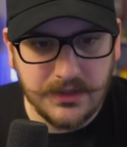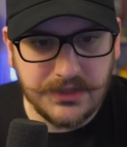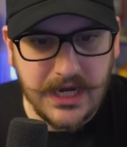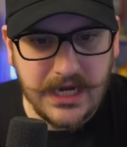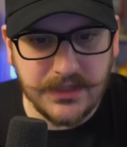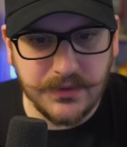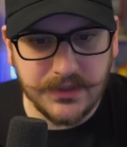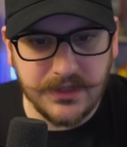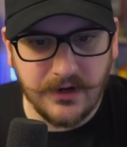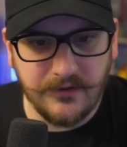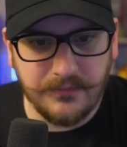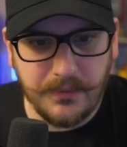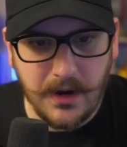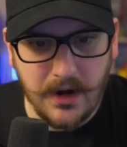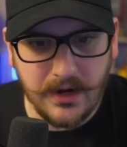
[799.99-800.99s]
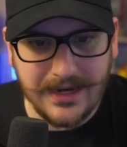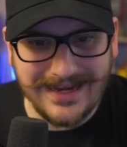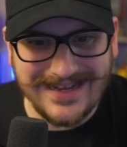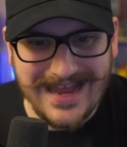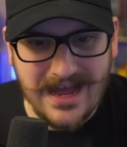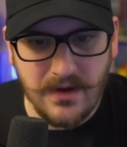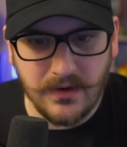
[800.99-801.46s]
Change reserve
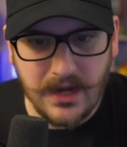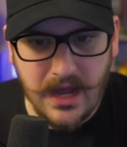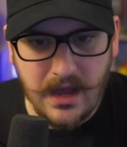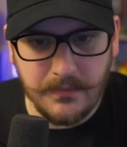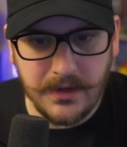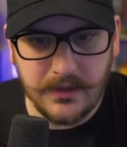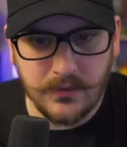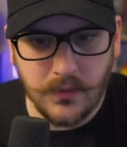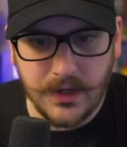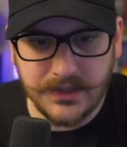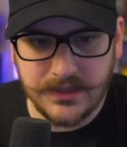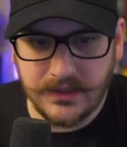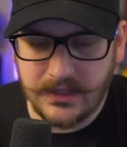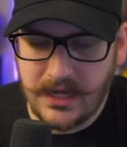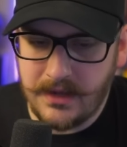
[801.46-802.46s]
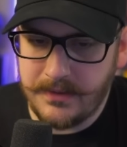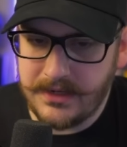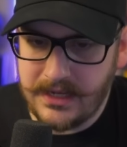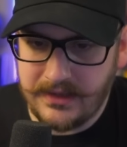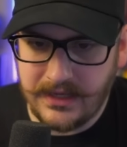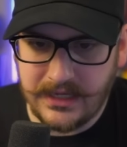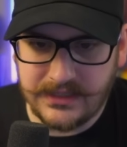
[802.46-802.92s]
parking. Now common, was
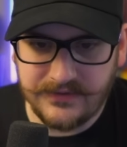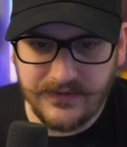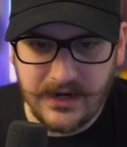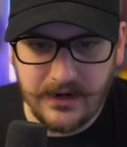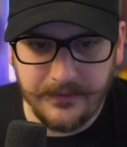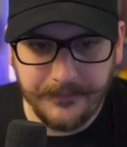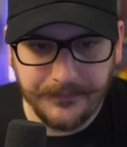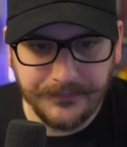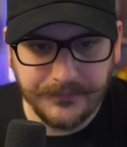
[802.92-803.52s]
uncommon. I think that's fair.